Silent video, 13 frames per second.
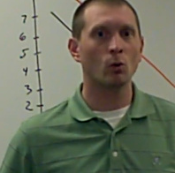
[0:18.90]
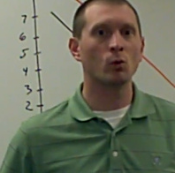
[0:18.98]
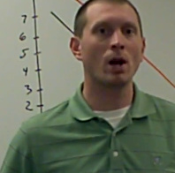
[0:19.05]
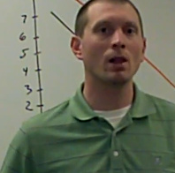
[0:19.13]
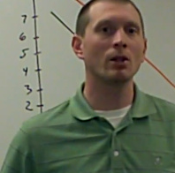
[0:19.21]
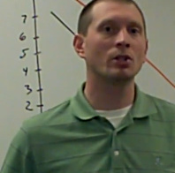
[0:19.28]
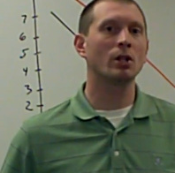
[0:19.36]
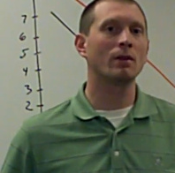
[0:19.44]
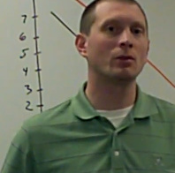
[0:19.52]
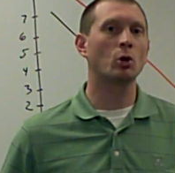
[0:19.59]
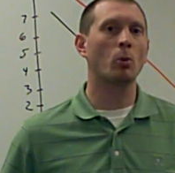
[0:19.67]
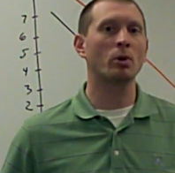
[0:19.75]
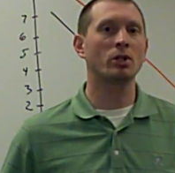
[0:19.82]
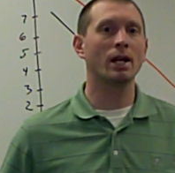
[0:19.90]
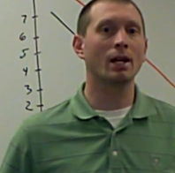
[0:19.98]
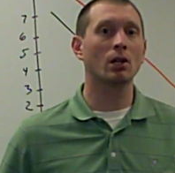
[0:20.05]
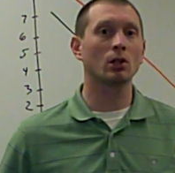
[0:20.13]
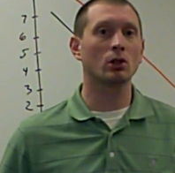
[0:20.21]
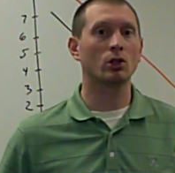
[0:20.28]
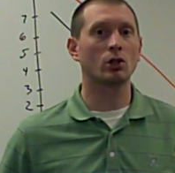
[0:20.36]
relative to a
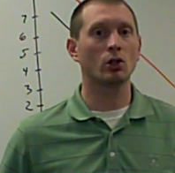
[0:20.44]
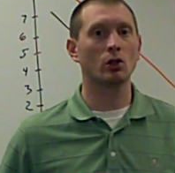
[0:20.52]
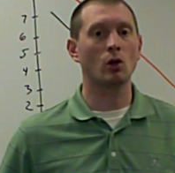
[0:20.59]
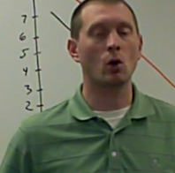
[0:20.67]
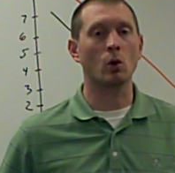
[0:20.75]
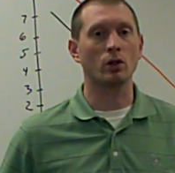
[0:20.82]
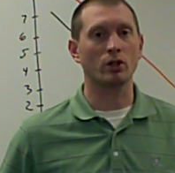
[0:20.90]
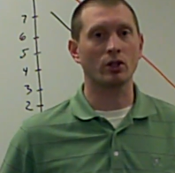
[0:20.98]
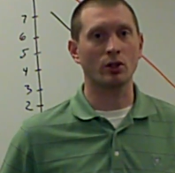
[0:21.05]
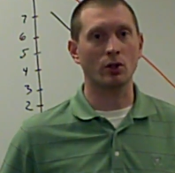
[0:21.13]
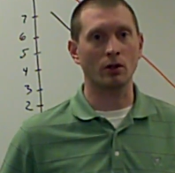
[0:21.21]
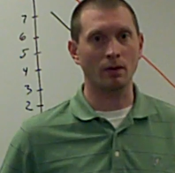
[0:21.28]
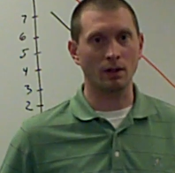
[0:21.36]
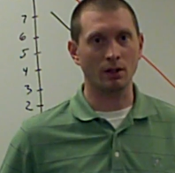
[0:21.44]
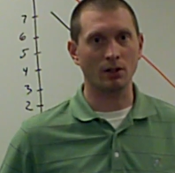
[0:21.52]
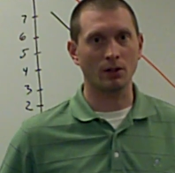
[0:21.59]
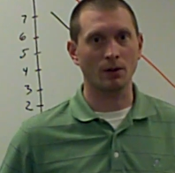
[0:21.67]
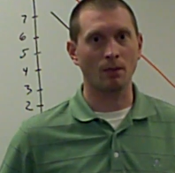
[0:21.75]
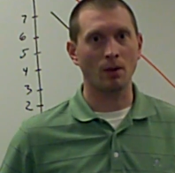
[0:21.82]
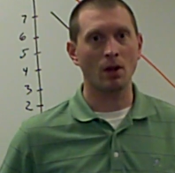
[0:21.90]
particular good or
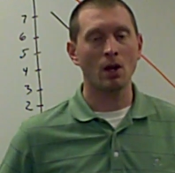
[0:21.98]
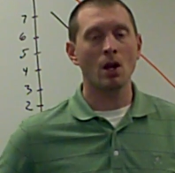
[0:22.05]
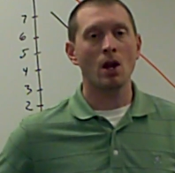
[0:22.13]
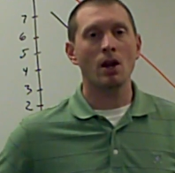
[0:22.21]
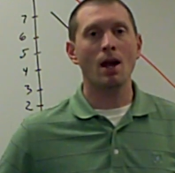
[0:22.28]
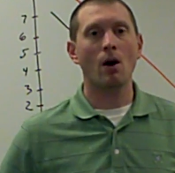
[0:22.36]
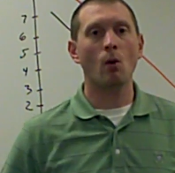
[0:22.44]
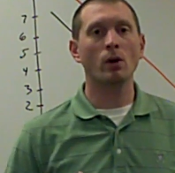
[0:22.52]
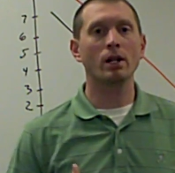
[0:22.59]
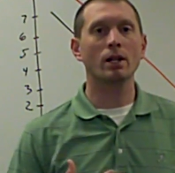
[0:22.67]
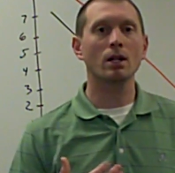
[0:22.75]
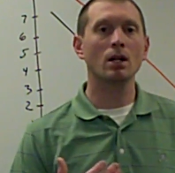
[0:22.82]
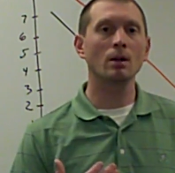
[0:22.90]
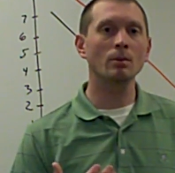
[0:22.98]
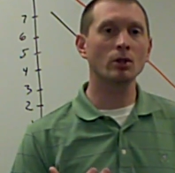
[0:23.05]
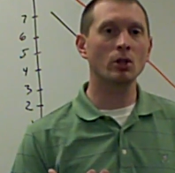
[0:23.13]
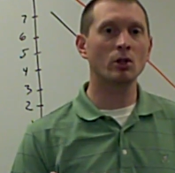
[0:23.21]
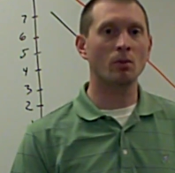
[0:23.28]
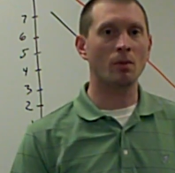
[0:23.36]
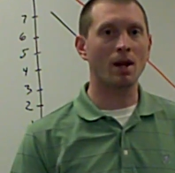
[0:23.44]
service. Now, when it comes
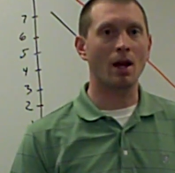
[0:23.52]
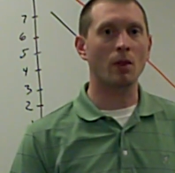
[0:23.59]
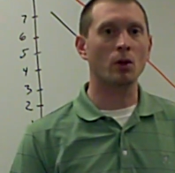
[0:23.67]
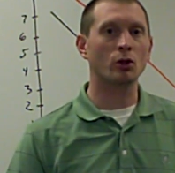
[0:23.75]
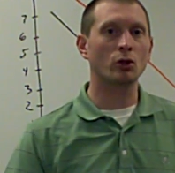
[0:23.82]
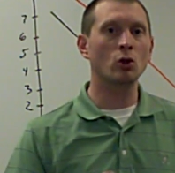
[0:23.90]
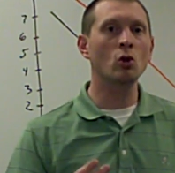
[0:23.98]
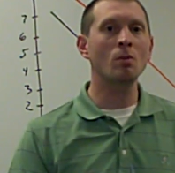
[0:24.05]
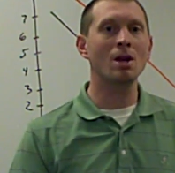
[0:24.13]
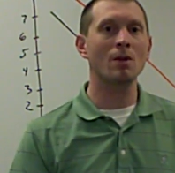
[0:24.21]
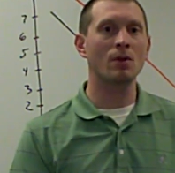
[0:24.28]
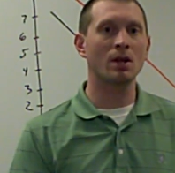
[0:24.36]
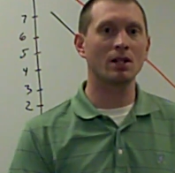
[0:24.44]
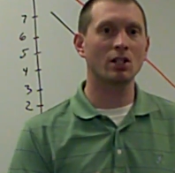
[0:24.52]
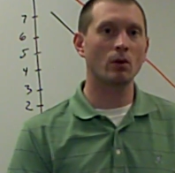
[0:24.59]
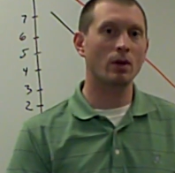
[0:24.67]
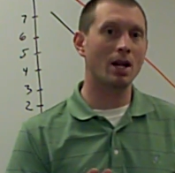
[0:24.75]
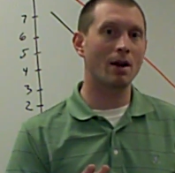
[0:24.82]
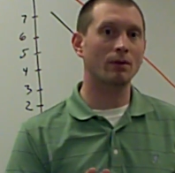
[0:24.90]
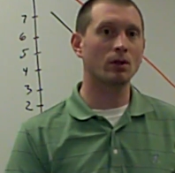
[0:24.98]
to demand, there's two main things that
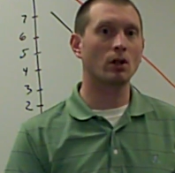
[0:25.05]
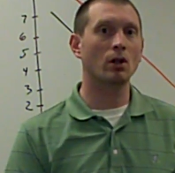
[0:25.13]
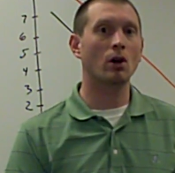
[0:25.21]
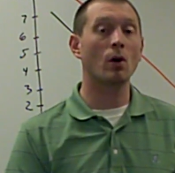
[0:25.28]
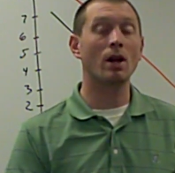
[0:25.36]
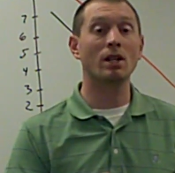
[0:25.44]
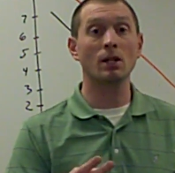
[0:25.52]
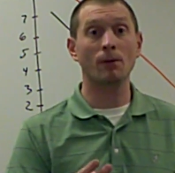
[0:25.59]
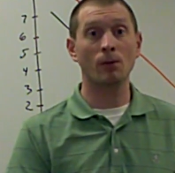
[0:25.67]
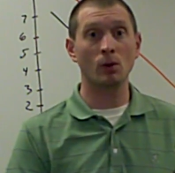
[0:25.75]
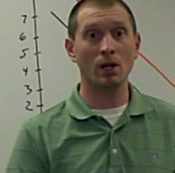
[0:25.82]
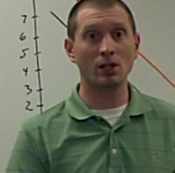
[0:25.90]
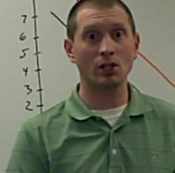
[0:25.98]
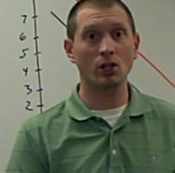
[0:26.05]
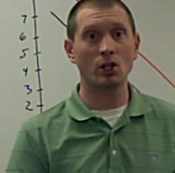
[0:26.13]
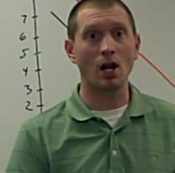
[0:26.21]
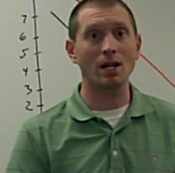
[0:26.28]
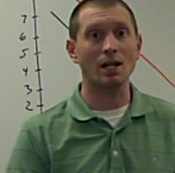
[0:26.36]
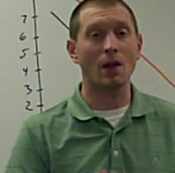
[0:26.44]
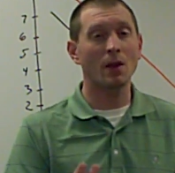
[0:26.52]
we have to know and
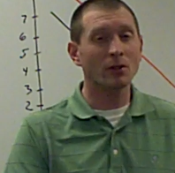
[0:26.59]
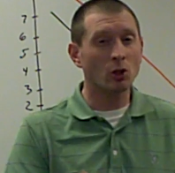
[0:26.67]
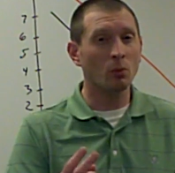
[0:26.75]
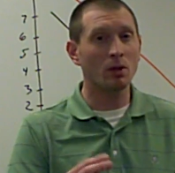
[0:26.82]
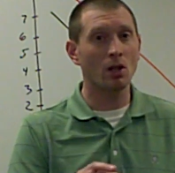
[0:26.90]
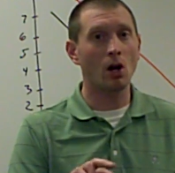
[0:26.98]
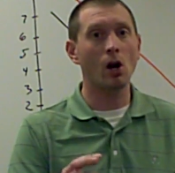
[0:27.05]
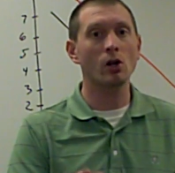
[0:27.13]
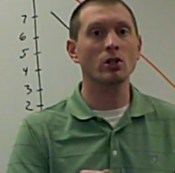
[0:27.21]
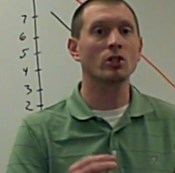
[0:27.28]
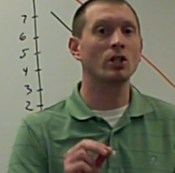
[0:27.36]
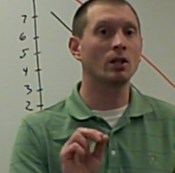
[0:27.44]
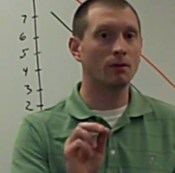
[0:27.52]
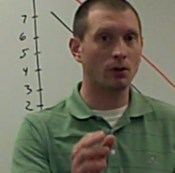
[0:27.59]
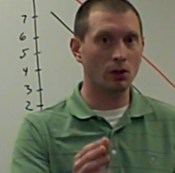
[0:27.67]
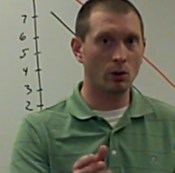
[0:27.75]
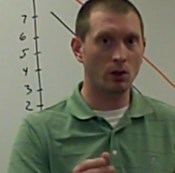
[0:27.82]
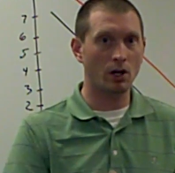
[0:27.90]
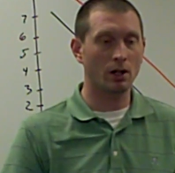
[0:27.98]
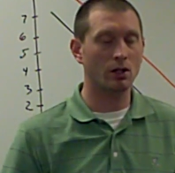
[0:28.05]
differentiate, and this will be the hardest thing for
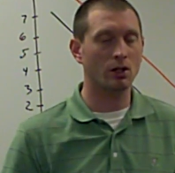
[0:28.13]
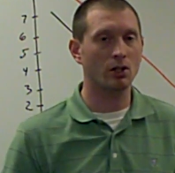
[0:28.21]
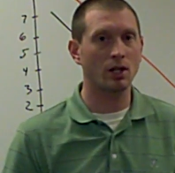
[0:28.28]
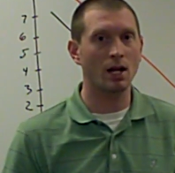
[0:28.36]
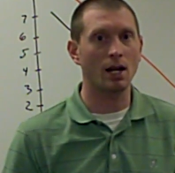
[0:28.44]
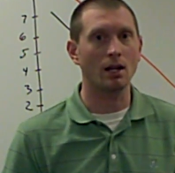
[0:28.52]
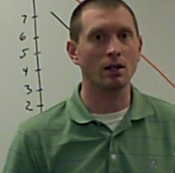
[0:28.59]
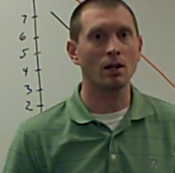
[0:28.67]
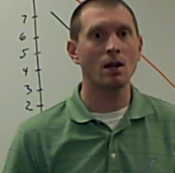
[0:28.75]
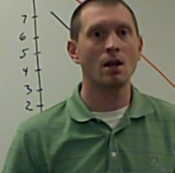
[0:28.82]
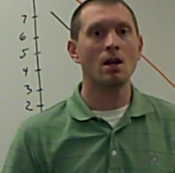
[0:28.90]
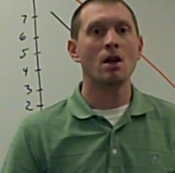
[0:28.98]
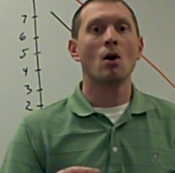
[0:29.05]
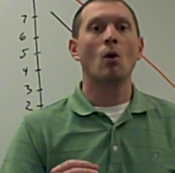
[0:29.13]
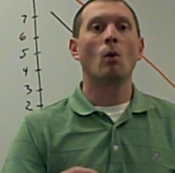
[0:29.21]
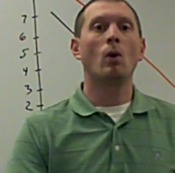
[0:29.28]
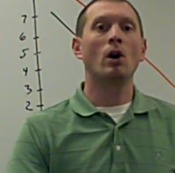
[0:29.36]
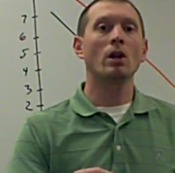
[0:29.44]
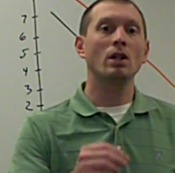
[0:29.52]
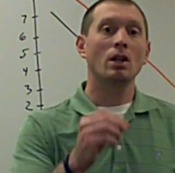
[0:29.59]
you to understand.
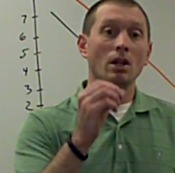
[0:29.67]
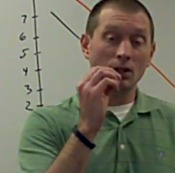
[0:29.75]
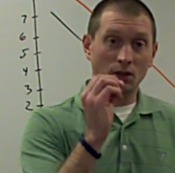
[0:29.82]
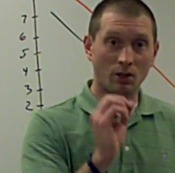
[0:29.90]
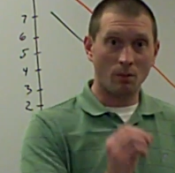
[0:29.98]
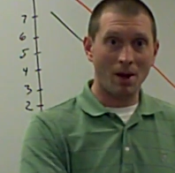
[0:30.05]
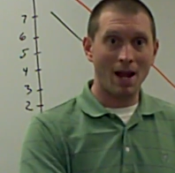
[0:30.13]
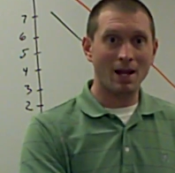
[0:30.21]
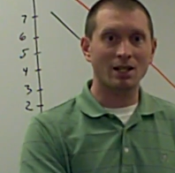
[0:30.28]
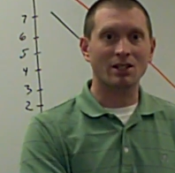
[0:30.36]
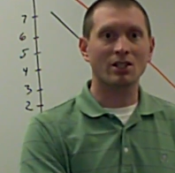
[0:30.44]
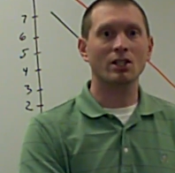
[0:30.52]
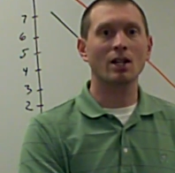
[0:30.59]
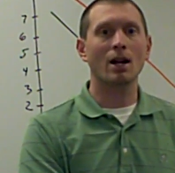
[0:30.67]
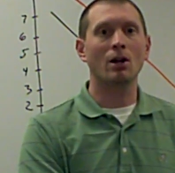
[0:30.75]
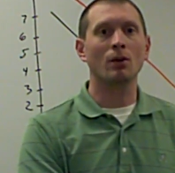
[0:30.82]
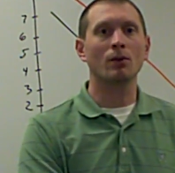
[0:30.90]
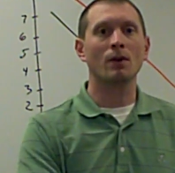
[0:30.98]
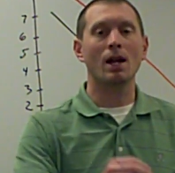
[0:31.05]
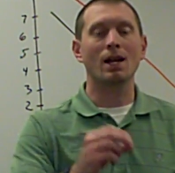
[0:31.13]
One, demand
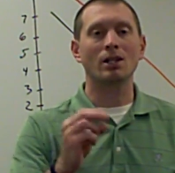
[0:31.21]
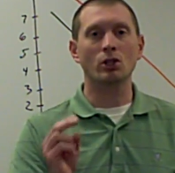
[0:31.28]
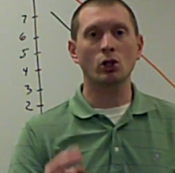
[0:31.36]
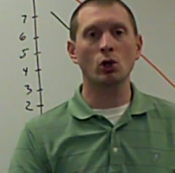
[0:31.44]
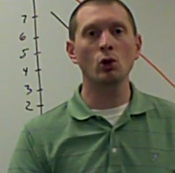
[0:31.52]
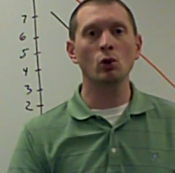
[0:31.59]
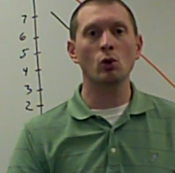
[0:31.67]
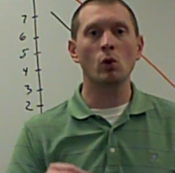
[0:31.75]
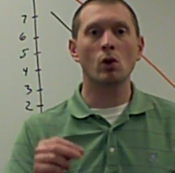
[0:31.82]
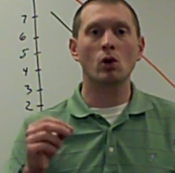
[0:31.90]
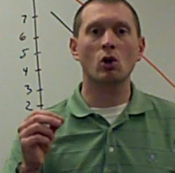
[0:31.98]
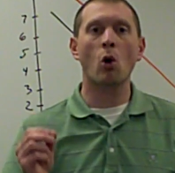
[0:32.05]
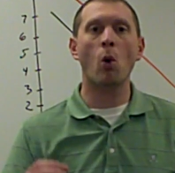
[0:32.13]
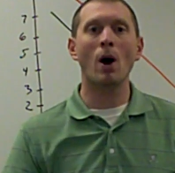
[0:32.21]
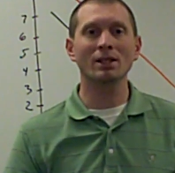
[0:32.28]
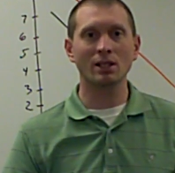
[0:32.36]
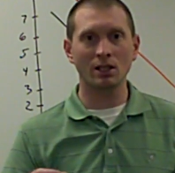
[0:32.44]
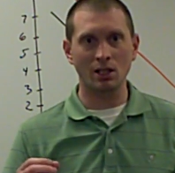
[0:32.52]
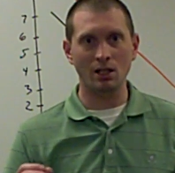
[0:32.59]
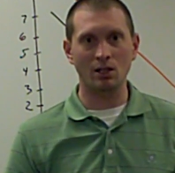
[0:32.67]
itself, and two,
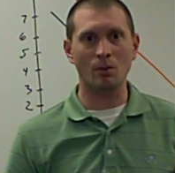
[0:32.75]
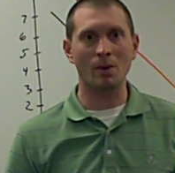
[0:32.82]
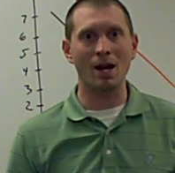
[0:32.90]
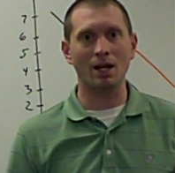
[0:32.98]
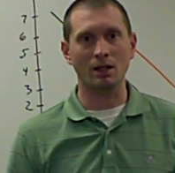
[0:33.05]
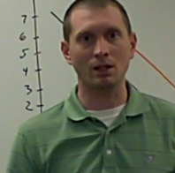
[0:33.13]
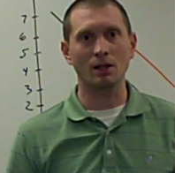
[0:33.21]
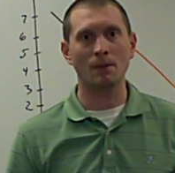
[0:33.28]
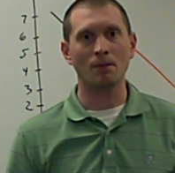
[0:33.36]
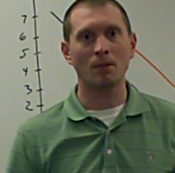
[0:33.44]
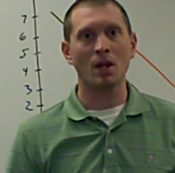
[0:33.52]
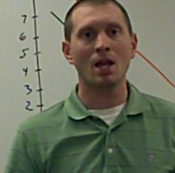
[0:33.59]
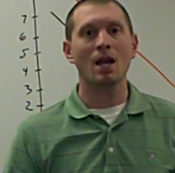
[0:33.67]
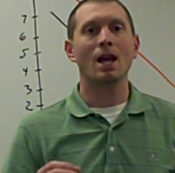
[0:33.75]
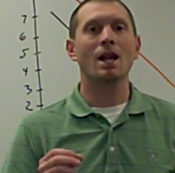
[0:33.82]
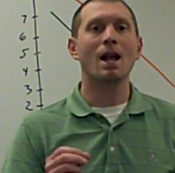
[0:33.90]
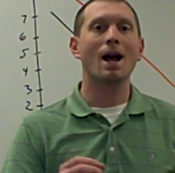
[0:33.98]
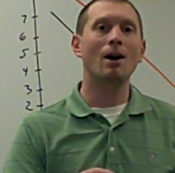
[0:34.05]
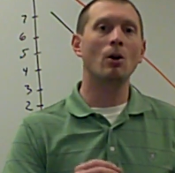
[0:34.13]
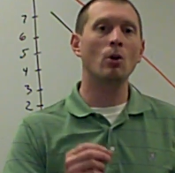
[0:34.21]
quantity demanded, and
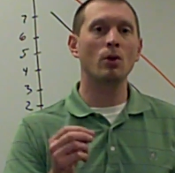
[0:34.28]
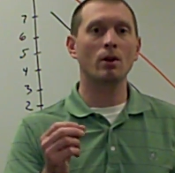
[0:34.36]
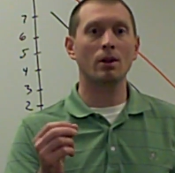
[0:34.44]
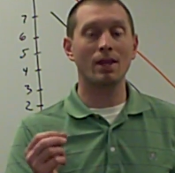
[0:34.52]
how